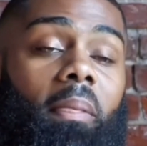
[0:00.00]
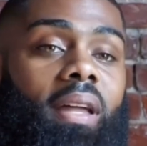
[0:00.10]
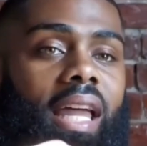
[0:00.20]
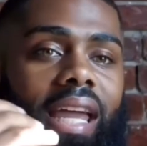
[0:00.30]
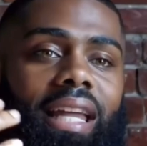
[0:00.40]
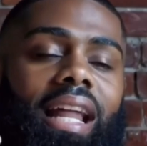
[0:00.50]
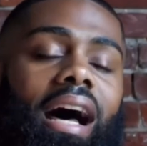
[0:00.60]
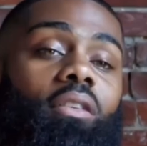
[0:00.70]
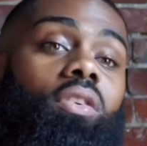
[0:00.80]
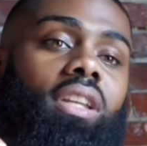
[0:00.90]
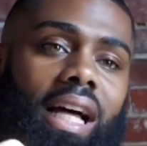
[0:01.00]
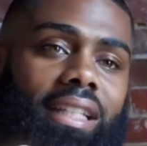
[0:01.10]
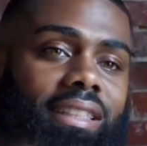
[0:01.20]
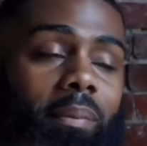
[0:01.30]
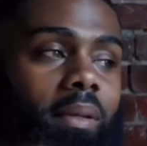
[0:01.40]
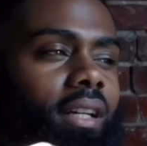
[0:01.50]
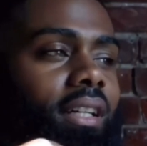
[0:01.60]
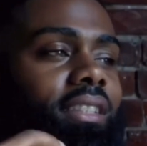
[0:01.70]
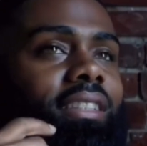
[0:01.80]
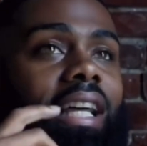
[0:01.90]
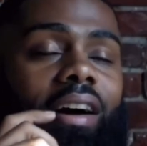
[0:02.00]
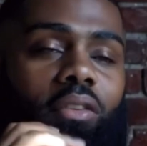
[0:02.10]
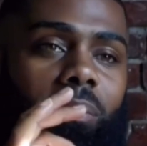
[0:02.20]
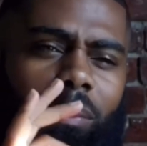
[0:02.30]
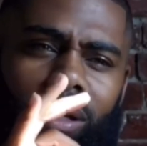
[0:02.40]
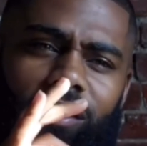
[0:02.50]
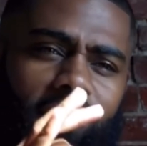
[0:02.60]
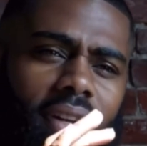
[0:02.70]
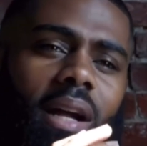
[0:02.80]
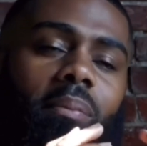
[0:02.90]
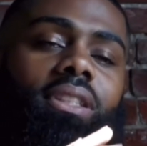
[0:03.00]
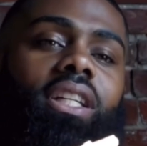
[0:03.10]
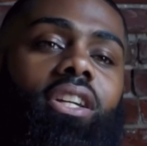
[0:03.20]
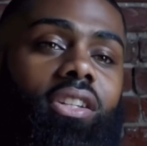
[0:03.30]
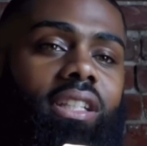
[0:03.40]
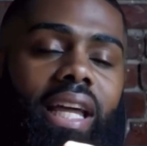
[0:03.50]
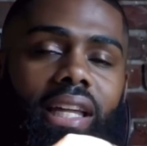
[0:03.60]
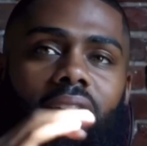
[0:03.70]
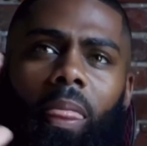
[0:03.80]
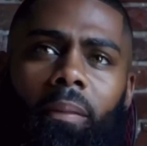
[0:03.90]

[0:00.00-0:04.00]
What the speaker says: And I realized that because I remember this very particular day.